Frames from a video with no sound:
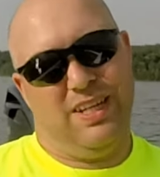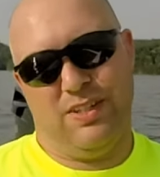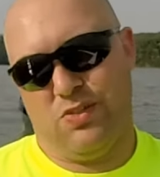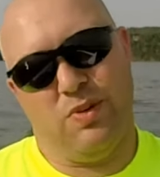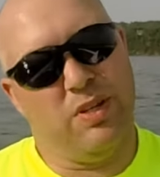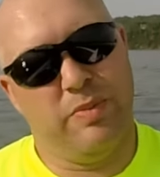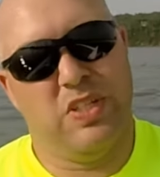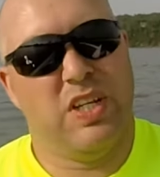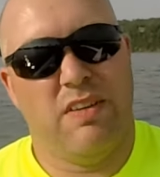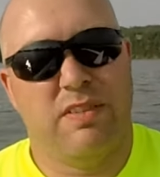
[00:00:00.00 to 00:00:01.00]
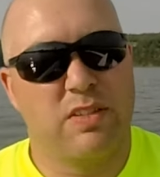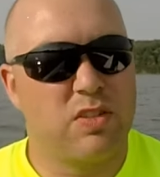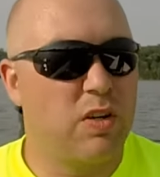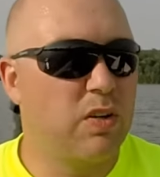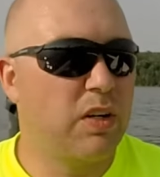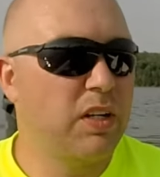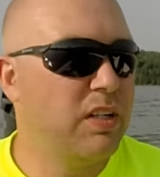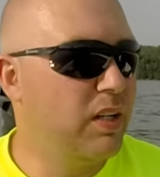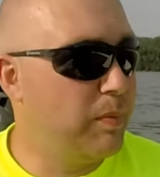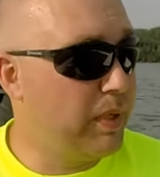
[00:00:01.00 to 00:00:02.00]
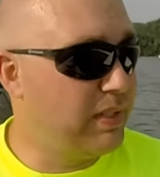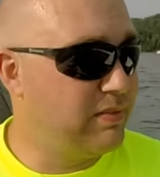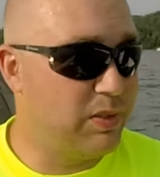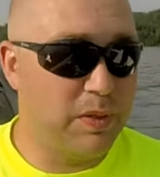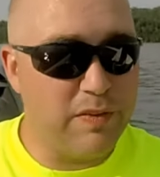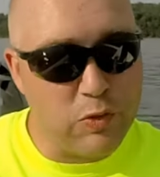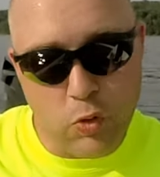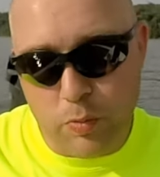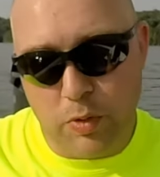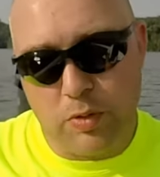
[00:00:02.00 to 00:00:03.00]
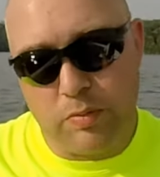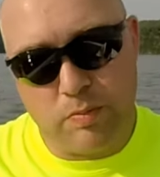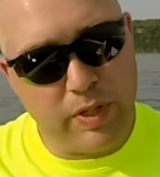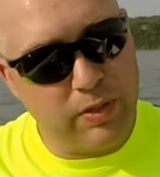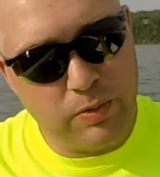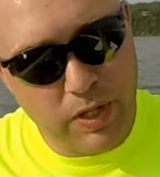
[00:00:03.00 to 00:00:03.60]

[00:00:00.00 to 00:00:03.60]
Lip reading: I'd just rather be safe than sorry. I don't have a trolling motor, but I do